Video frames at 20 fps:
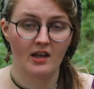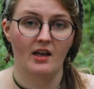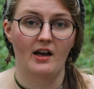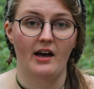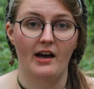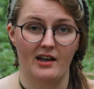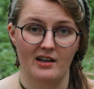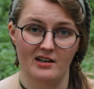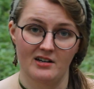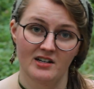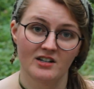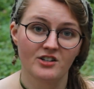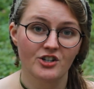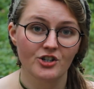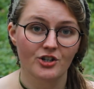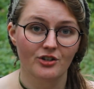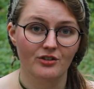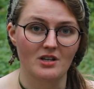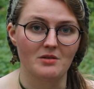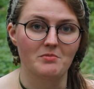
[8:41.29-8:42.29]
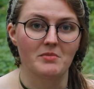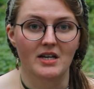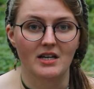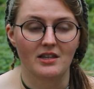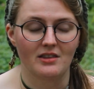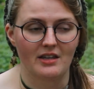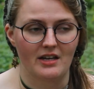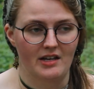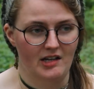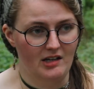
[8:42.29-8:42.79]
I initially made
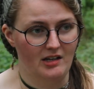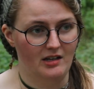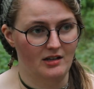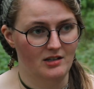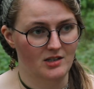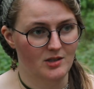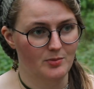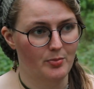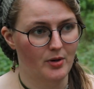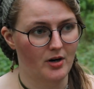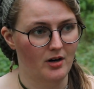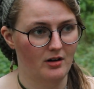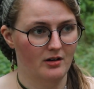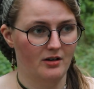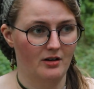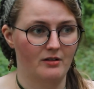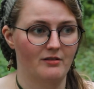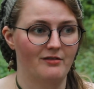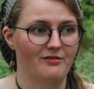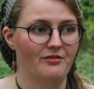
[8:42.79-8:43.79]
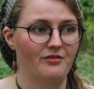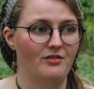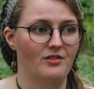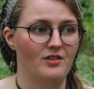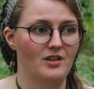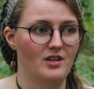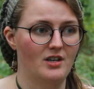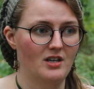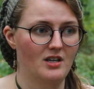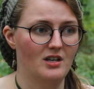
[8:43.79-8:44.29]
that as part of
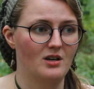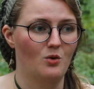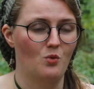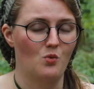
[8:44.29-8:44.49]
the